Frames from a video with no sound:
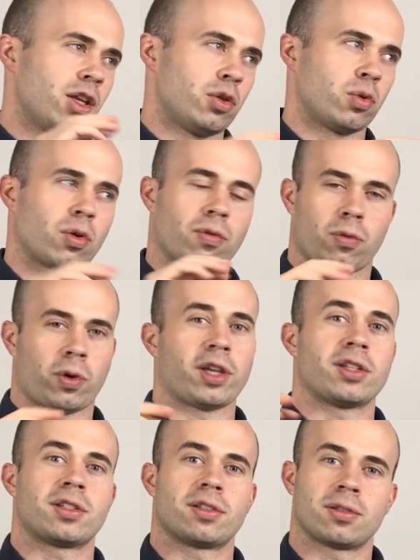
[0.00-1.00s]
dwarf
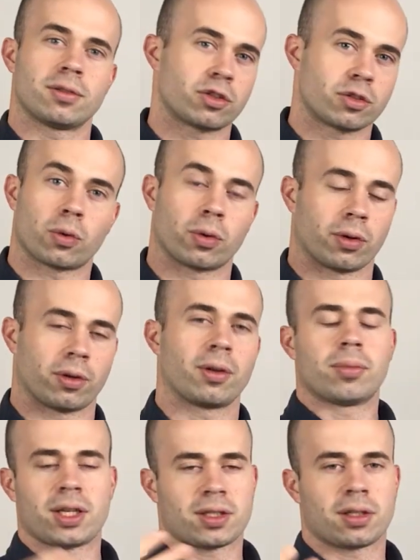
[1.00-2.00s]
waist sword.
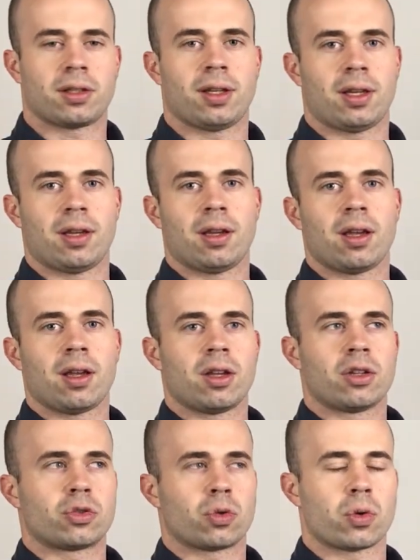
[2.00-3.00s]
Basically,
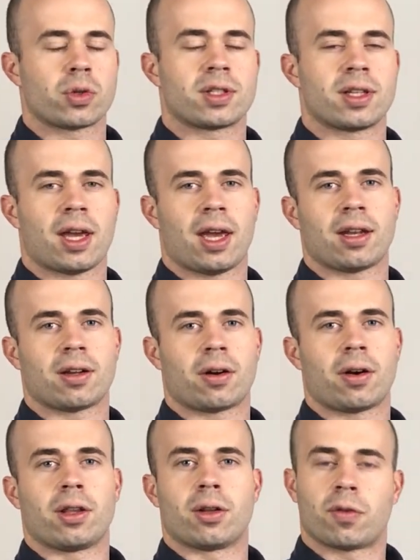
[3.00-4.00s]
swords that
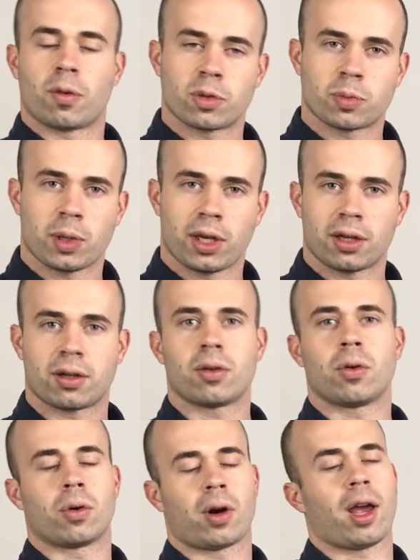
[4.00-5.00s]
are either from Japan
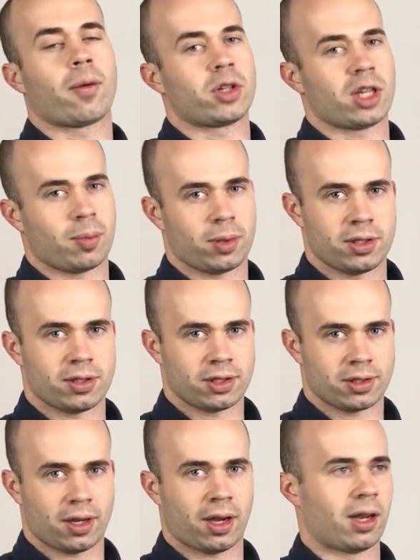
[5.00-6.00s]
or have a Japanese
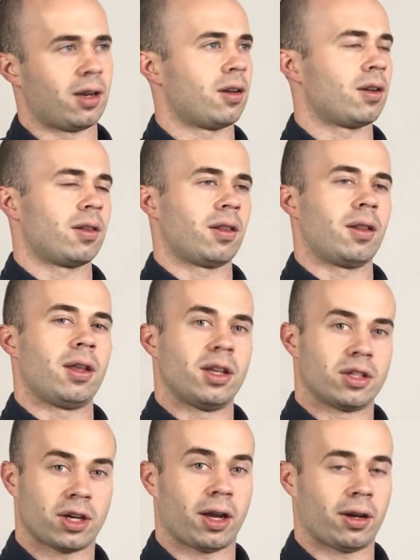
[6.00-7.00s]
design
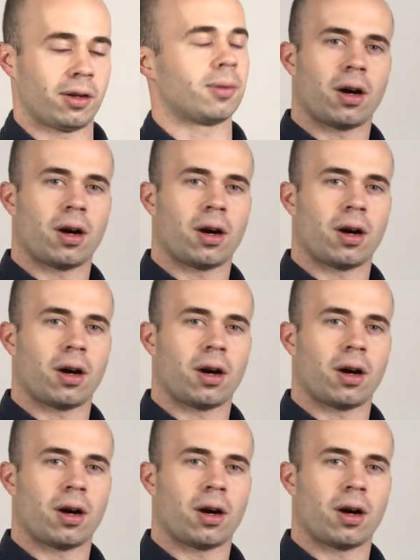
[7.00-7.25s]
in China.